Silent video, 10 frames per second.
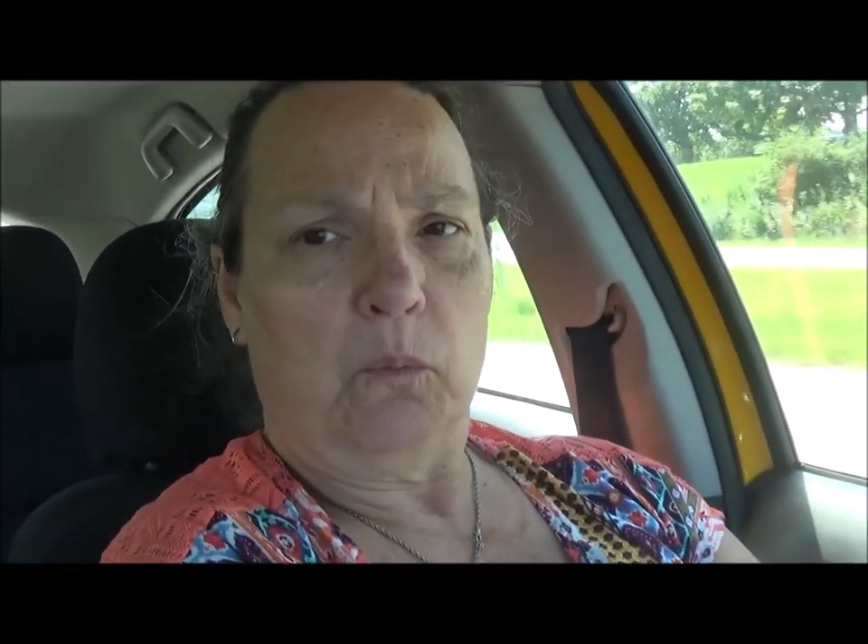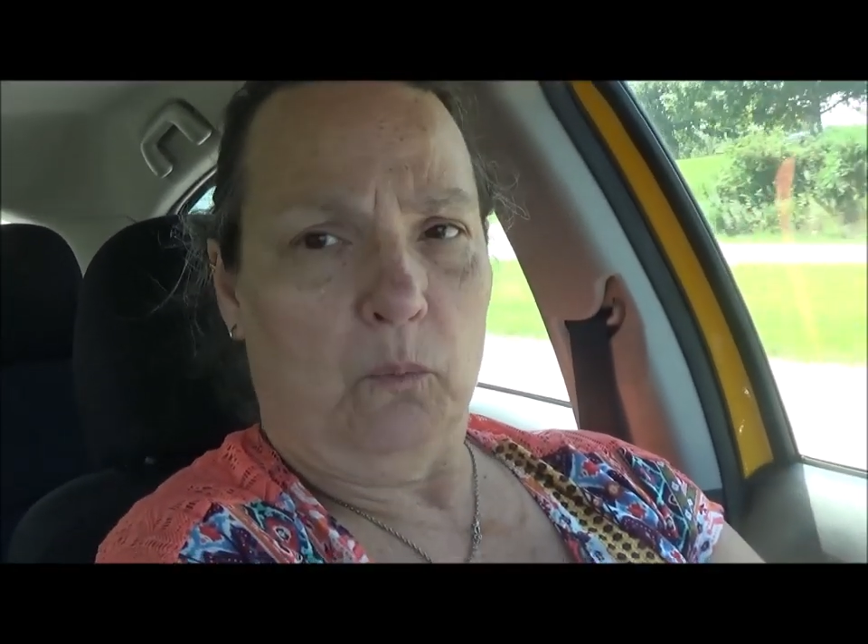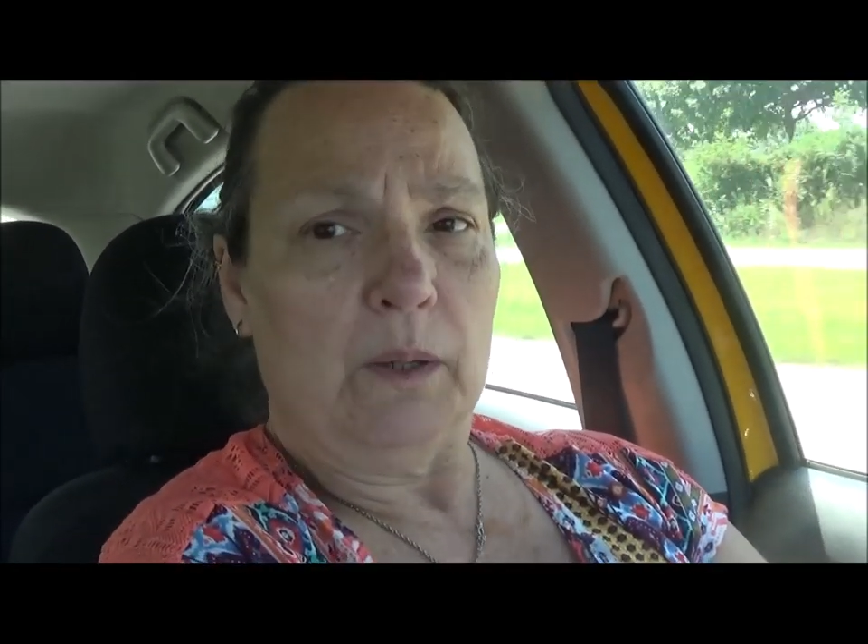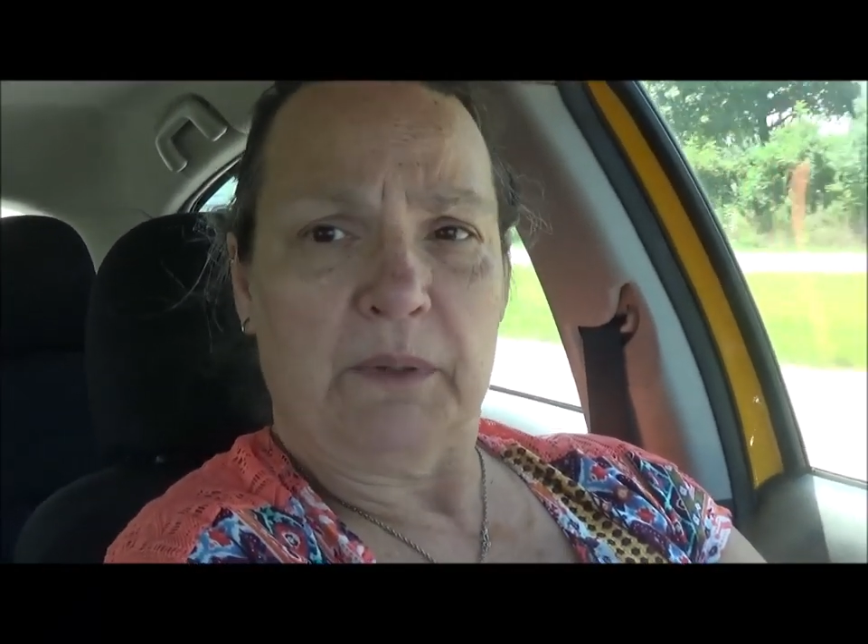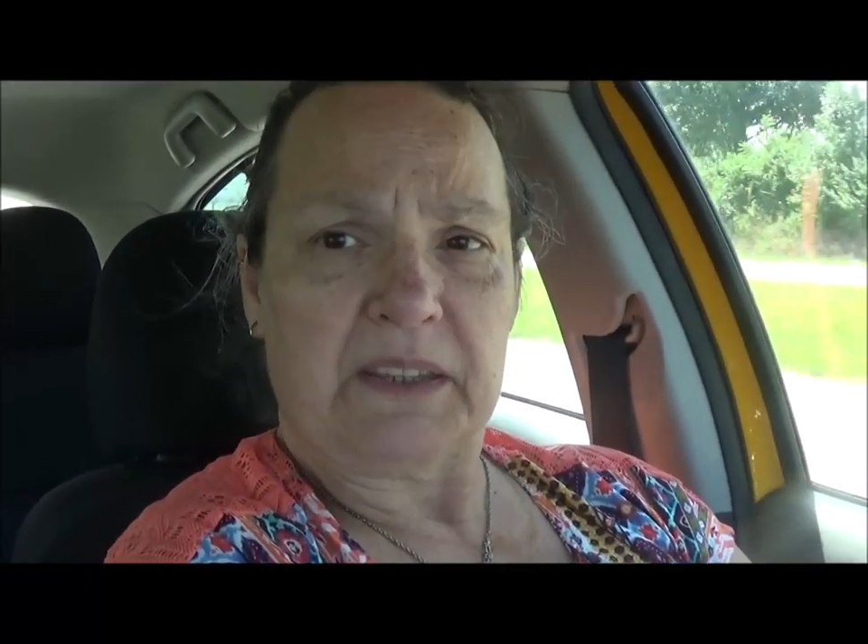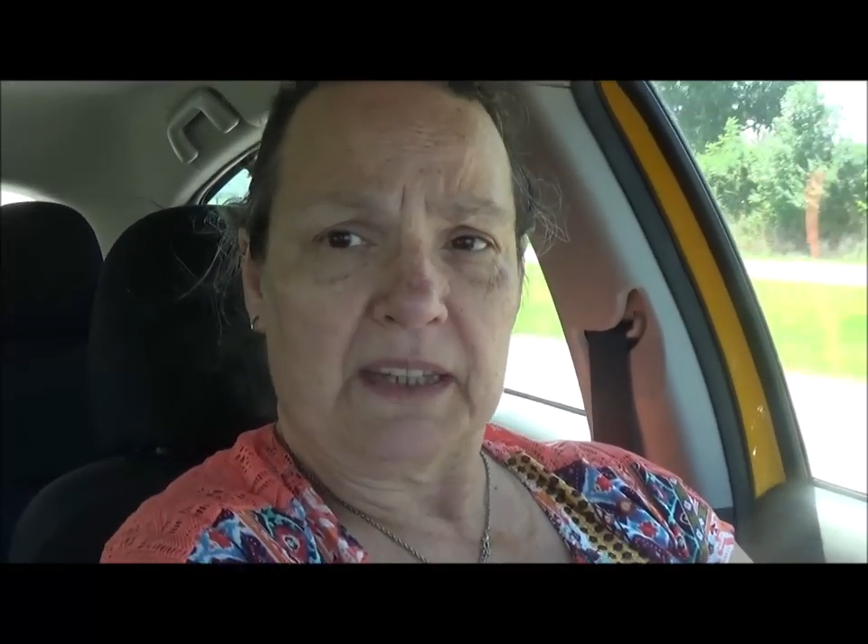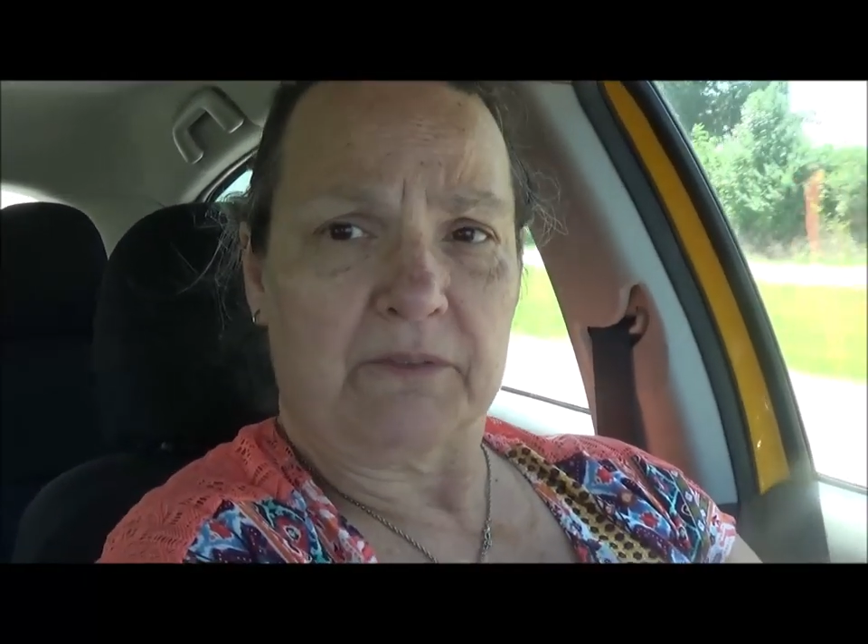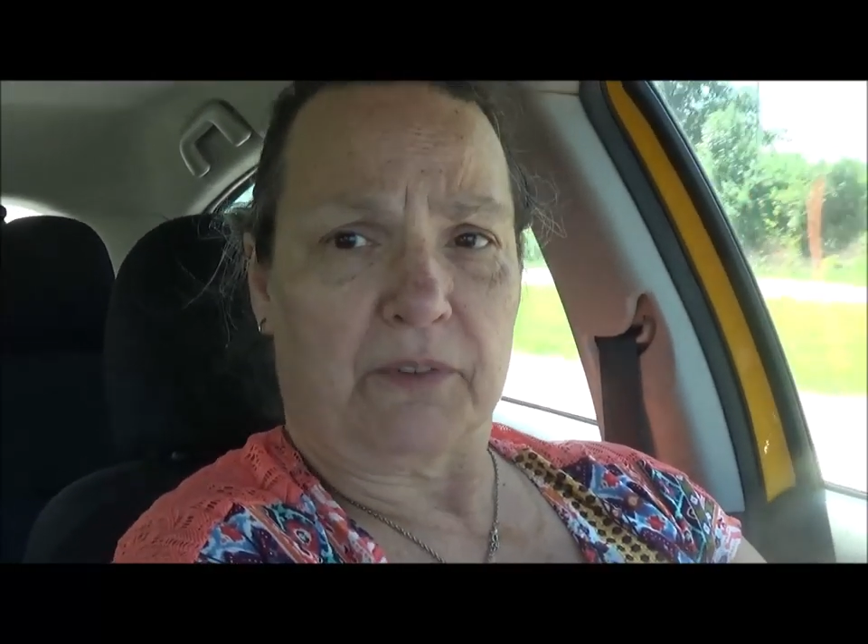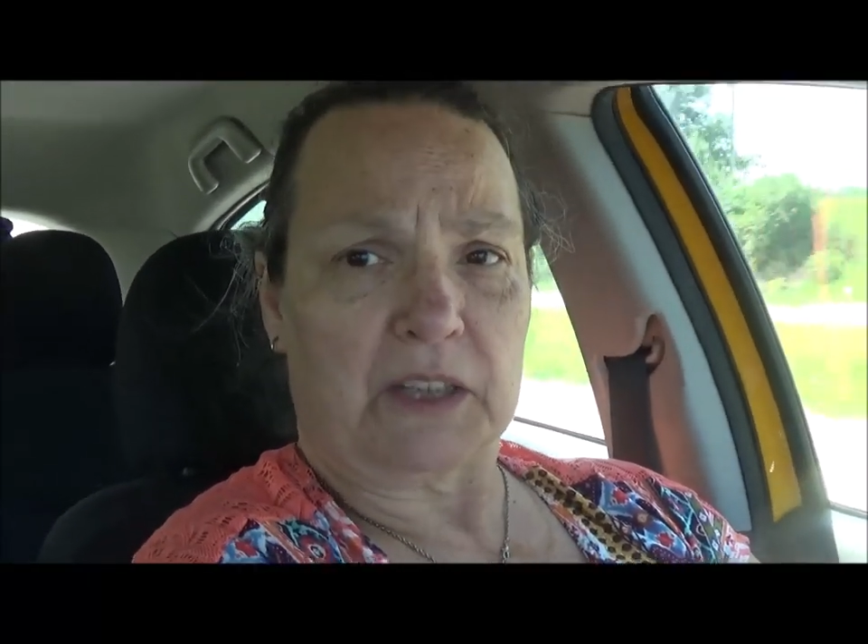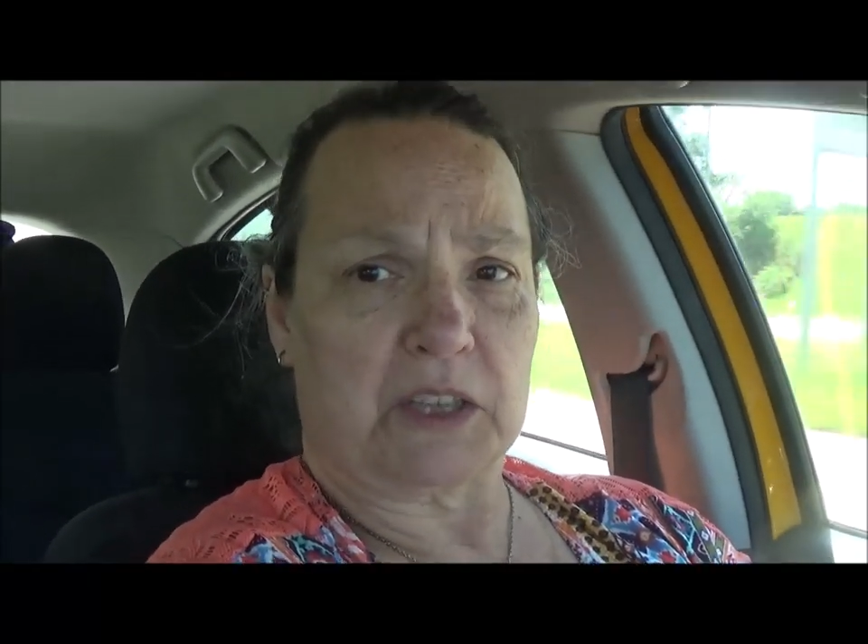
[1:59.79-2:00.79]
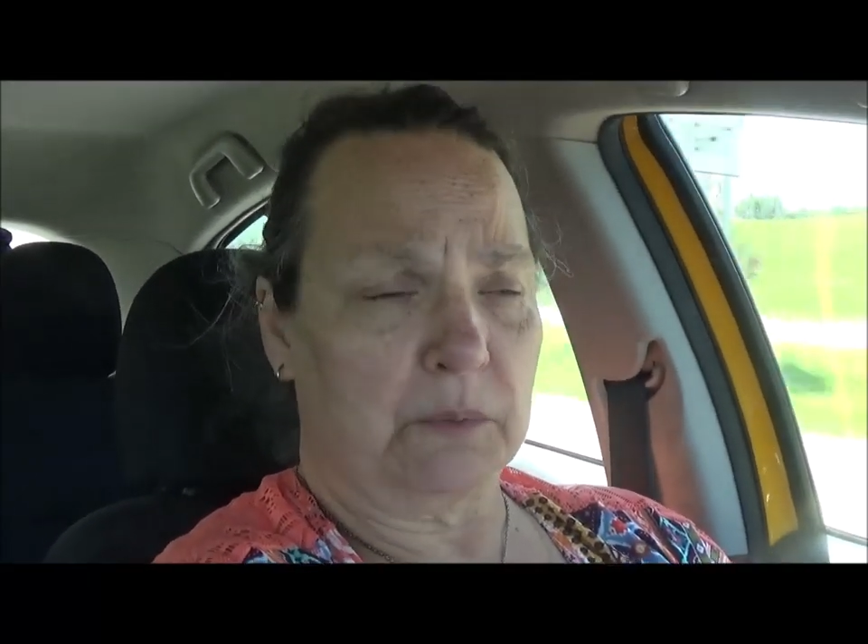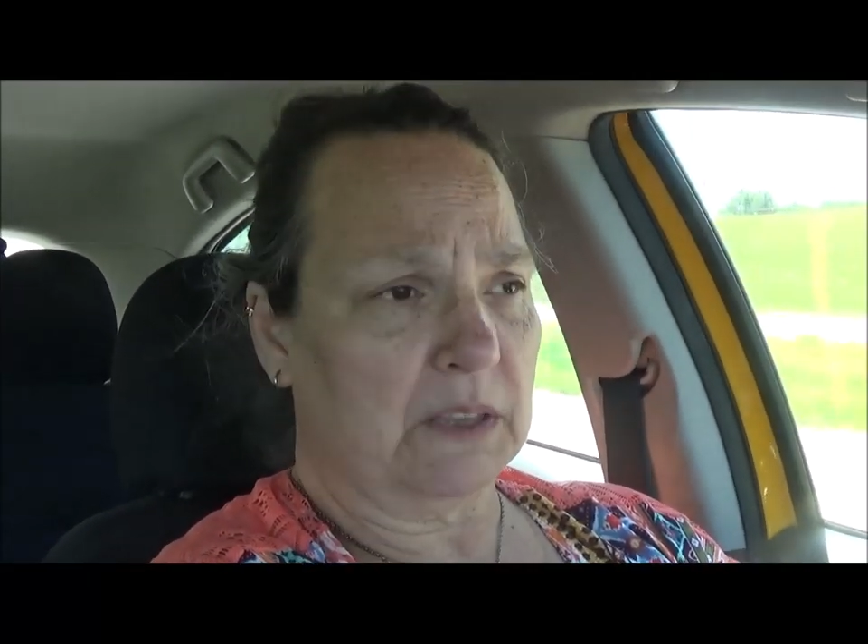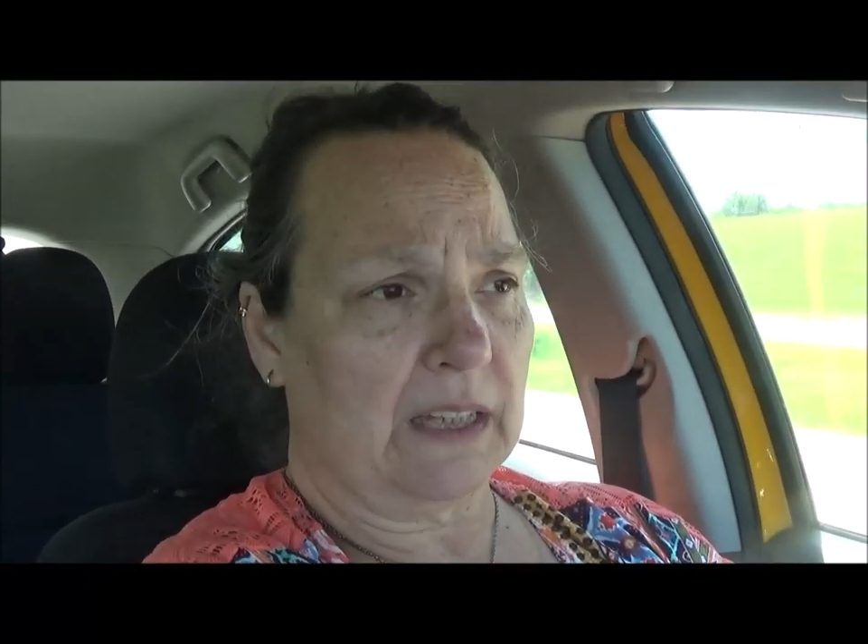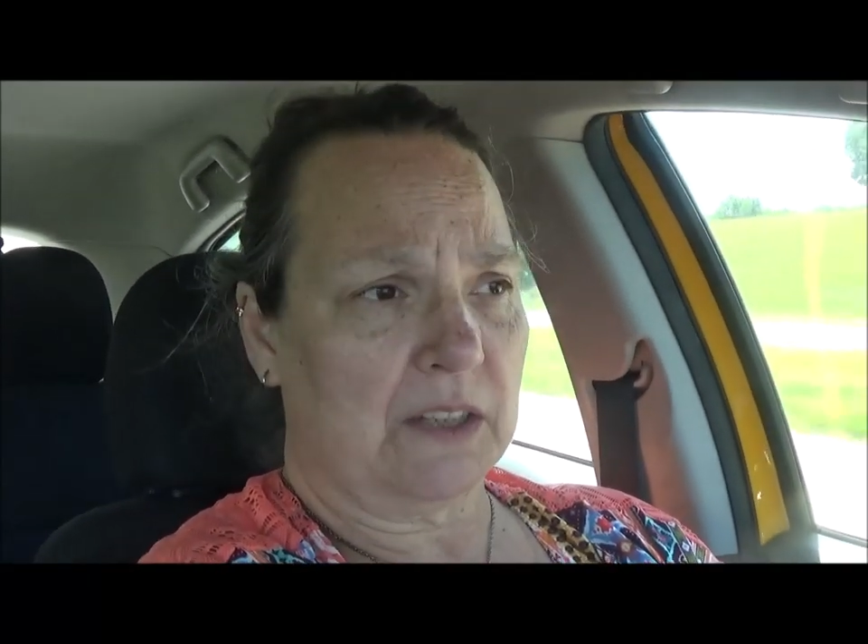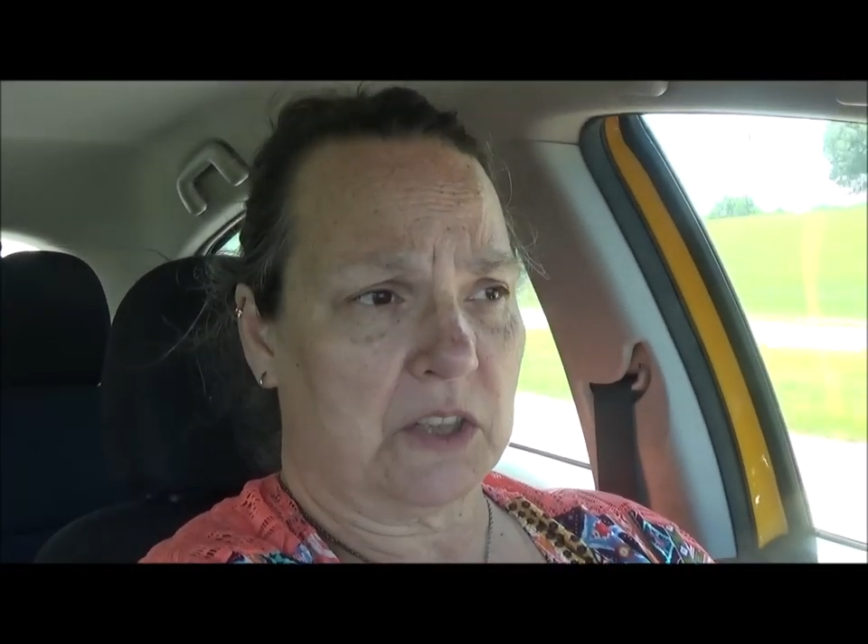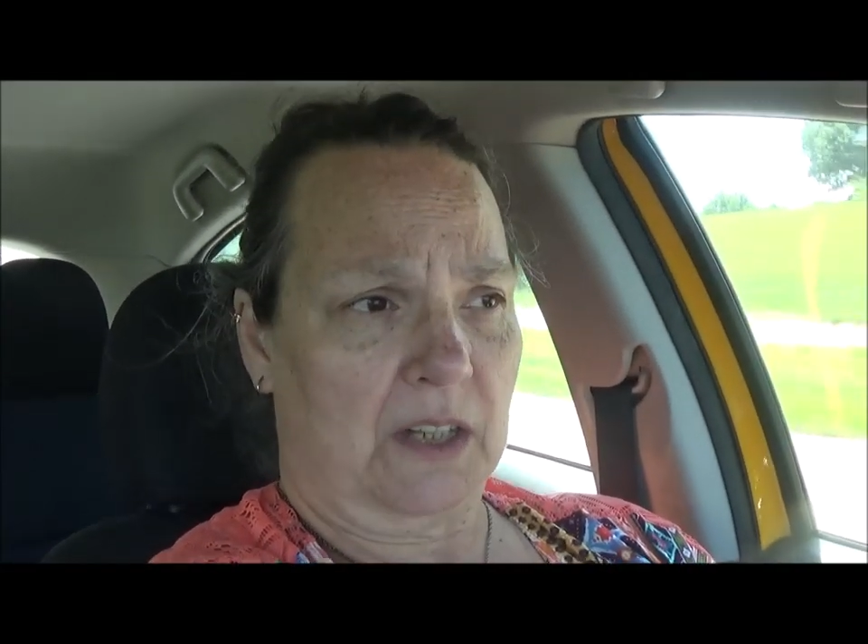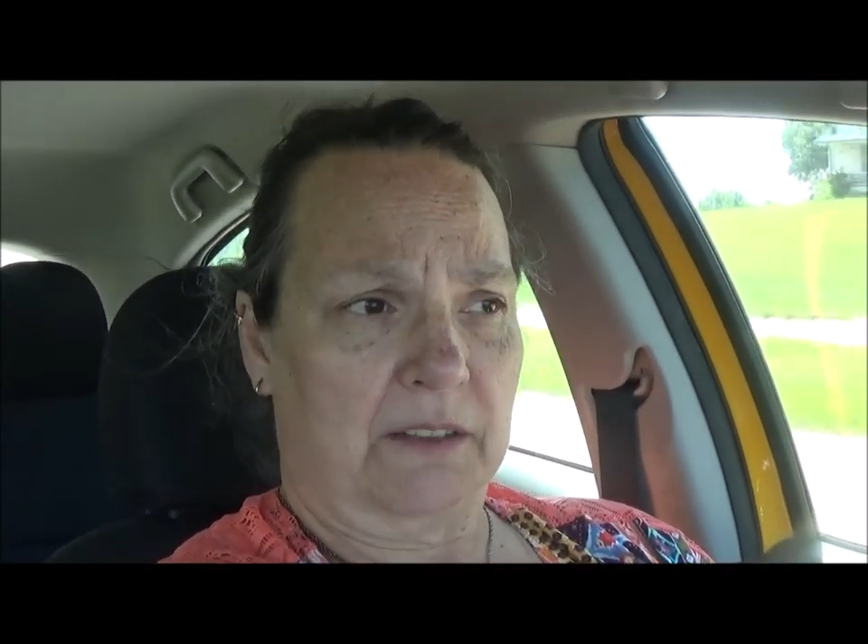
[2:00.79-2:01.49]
one would think friction would catch it